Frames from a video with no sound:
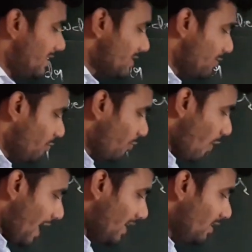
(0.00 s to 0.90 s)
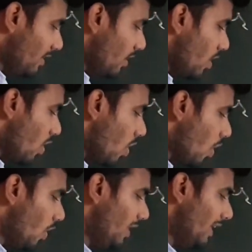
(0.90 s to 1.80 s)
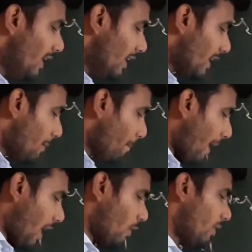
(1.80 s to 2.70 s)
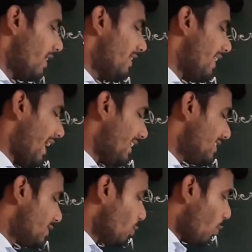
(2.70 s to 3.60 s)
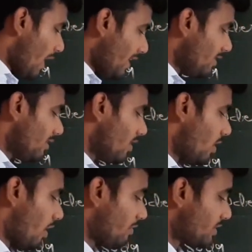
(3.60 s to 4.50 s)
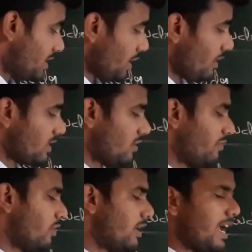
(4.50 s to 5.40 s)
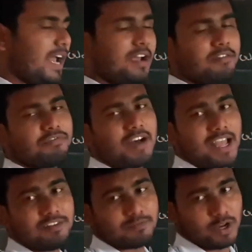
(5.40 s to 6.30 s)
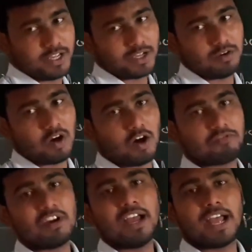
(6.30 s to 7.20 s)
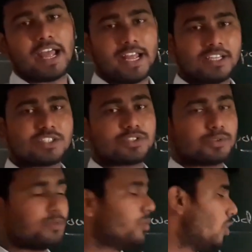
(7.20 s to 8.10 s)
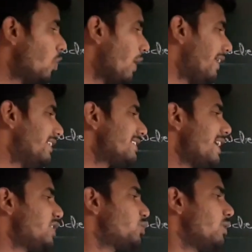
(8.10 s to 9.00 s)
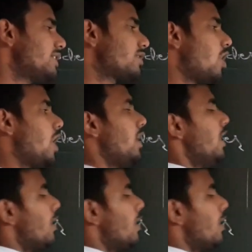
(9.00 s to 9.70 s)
this one whole compound, there is one of CuSO4 and 5 molecule of H2O. And this H2O is called